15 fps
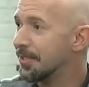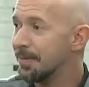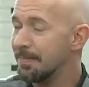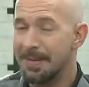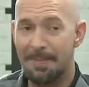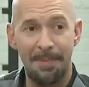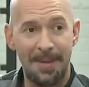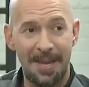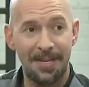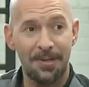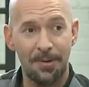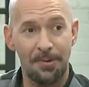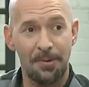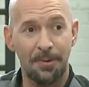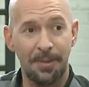To me, my main
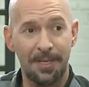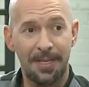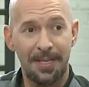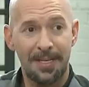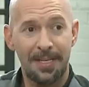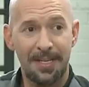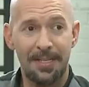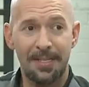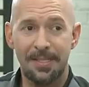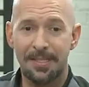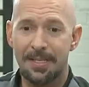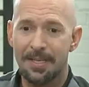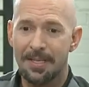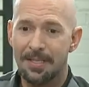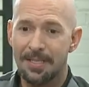goal
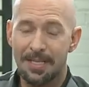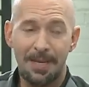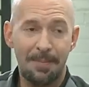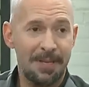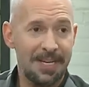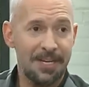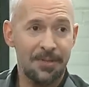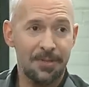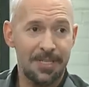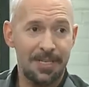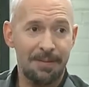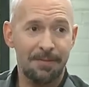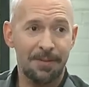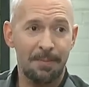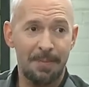is yeah. to keep it
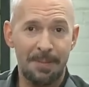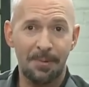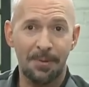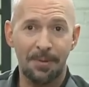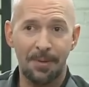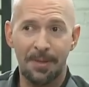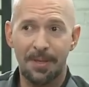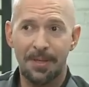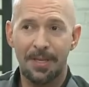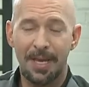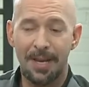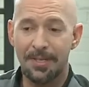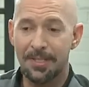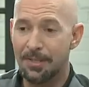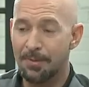interesting for the people
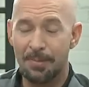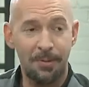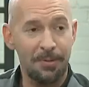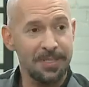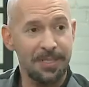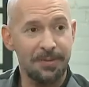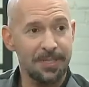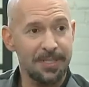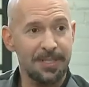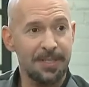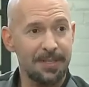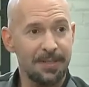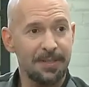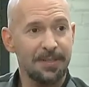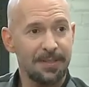and assume no one's
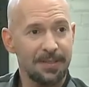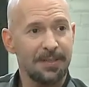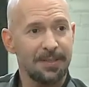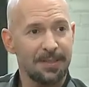interested. Yeah.